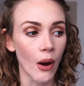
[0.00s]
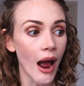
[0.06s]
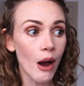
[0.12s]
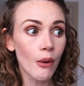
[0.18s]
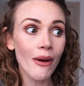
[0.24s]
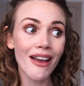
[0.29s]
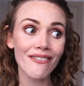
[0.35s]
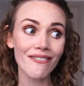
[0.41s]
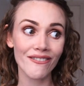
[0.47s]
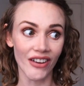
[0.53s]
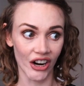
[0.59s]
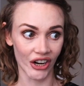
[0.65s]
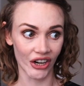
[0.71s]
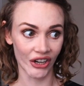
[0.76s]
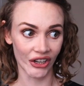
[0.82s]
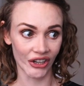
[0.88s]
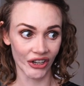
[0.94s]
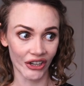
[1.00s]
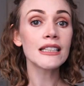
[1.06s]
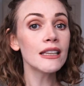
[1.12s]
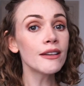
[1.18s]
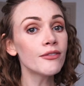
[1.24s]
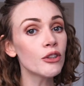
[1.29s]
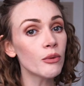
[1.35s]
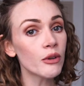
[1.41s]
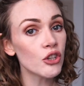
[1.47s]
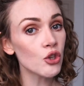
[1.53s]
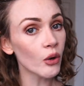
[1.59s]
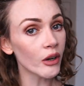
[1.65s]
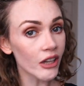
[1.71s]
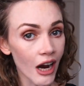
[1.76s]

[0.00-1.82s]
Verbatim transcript: However, if you enjoy